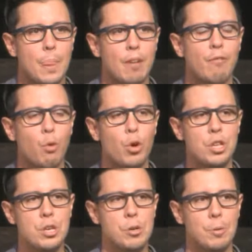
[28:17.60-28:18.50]
for
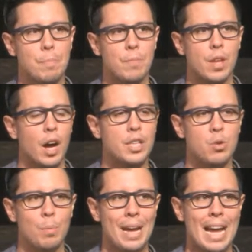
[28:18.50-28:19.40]
you on
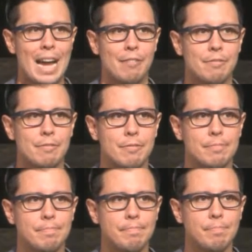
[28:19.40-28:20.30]
your behalf.
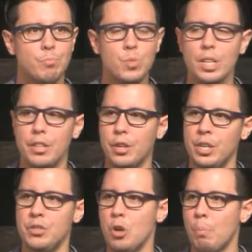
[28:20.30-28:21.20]
There
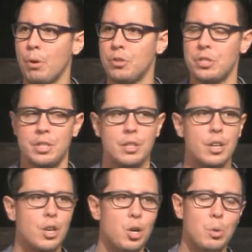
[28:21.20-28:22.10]
is no person
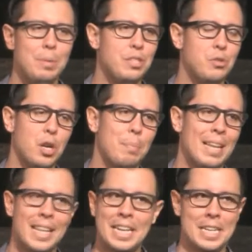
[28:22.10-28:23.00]
who will be struck by
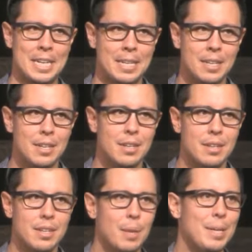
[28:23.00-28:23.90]
lightning
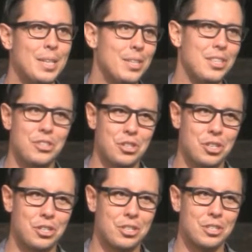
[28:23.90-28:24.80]
coming into this
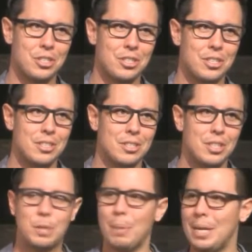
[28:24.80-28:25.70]
church,
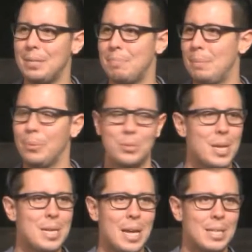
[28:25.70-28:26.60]
despite people
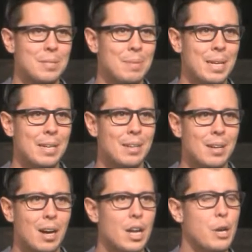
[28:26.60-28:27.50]
saying that to me
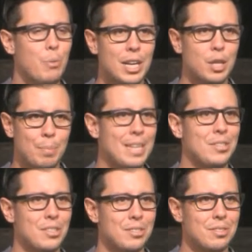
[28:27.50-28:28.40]
on a regular
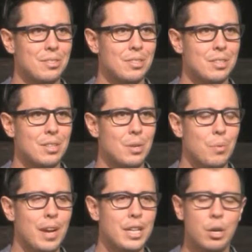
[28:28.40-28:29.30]
basis.
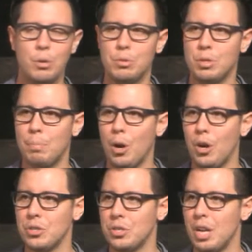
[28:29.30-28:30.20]
When I go to
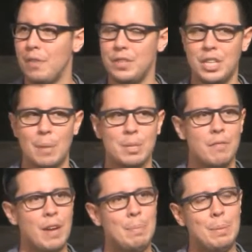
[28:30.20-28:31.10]
bars and coffee shops and
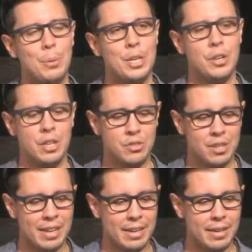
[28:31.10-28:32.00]
invite people here, they
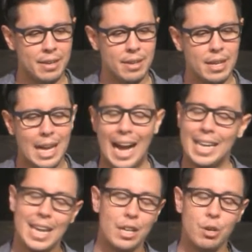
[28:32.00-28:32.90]
say, I
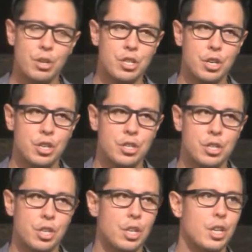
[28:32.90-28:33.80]
can't go to
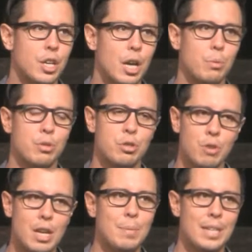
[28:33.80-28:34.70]
church. God will
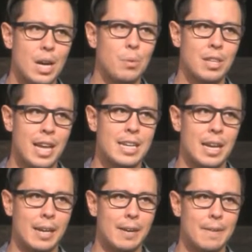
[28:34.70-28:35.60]
strike me down with
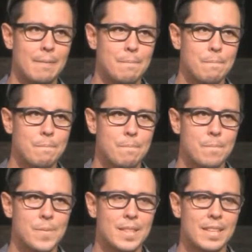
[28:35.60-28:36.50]
lightning.
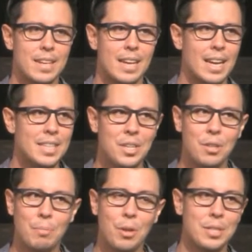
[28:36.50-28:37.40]
And I tell
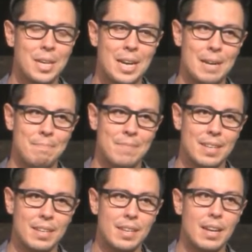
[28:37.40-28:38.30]
them all the time,
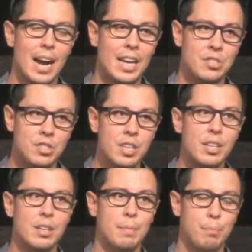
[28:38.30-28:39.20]
I
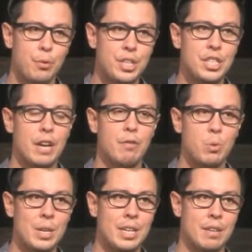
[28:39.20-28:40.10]
sit and preach every
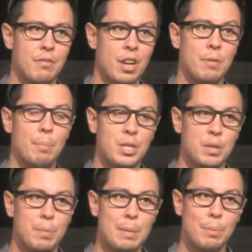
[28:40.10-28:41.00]
week in front of a bunch
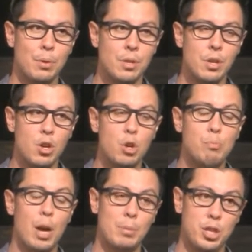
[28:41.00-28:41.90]
of people who
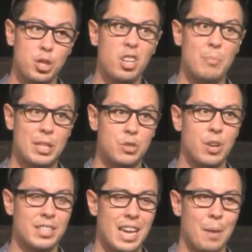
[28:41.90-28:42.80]
probably should have been
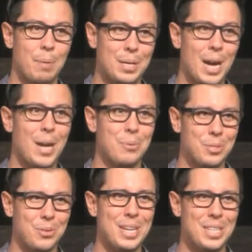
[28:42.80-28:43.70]
struck down, but God was
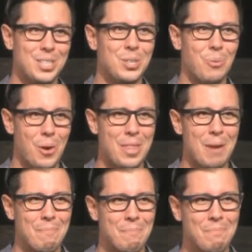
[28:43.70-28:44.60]
gracious toward them.